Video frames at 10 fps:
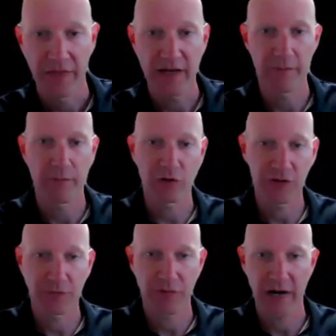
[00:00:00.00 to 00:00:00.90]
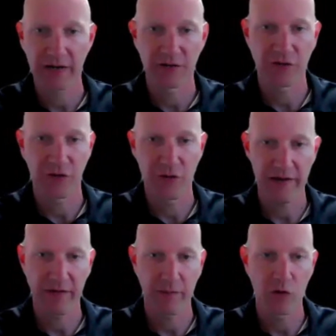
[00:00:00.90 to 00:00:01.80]
Then in motion practice, you
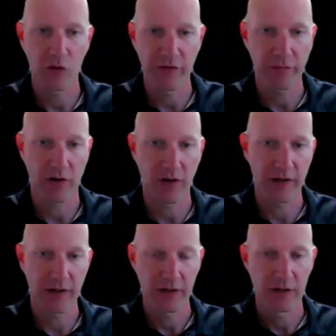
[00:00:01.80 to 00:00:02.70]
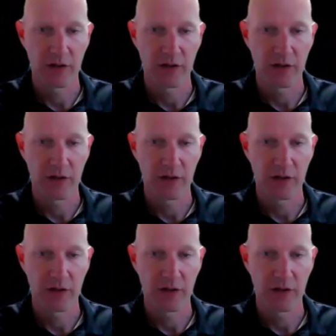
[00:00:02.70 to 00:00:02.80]
have the moving party,